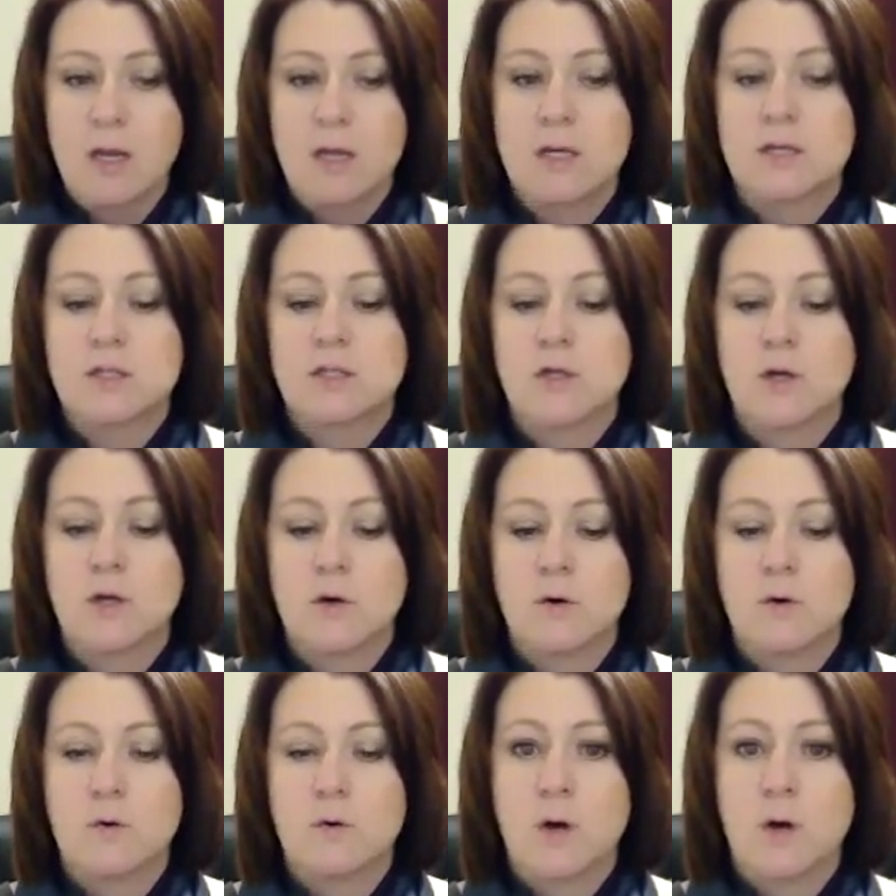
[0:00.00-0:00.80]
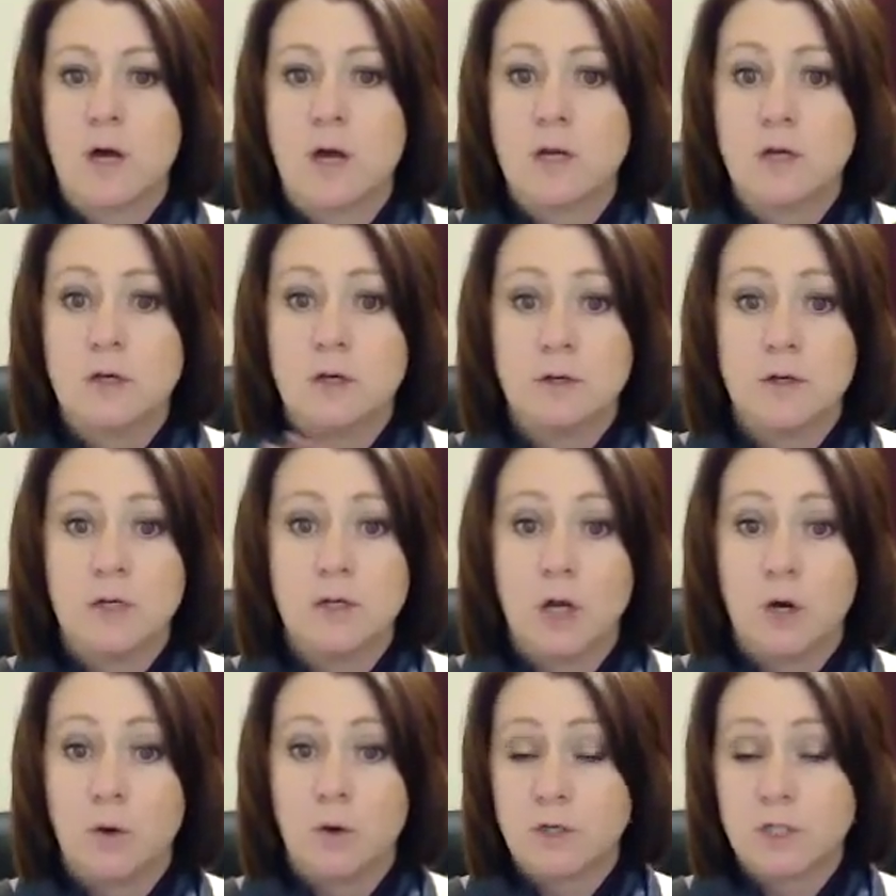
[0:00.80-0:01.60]
So, you
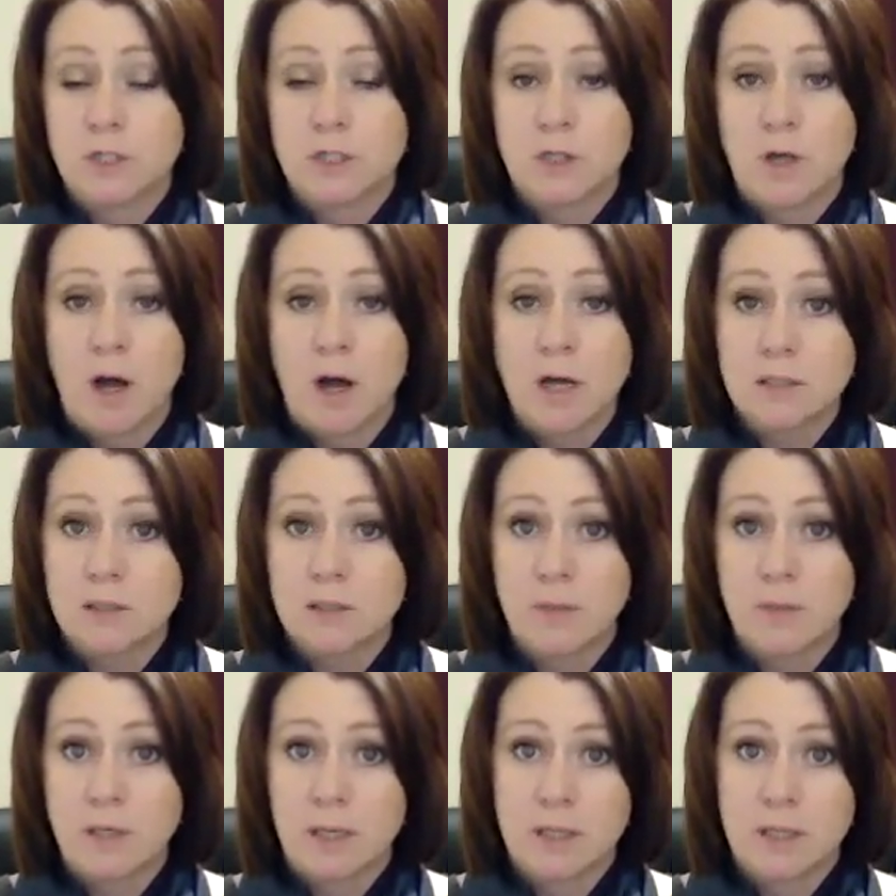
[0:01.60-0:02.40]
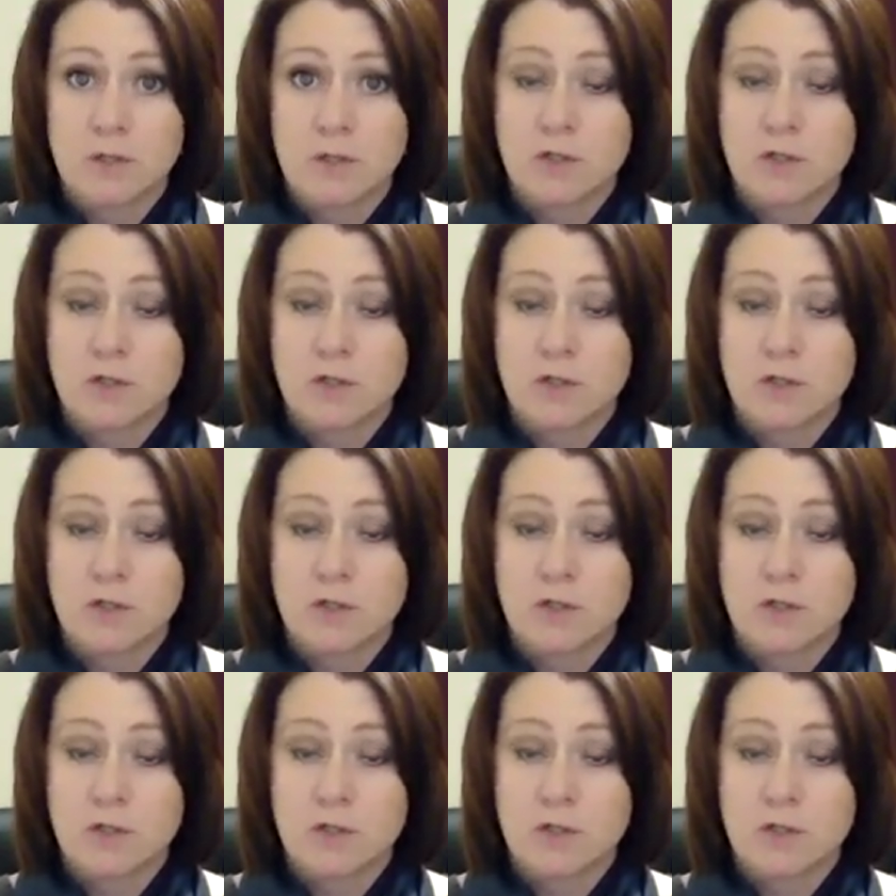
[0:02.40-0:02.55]
know, which is awesome because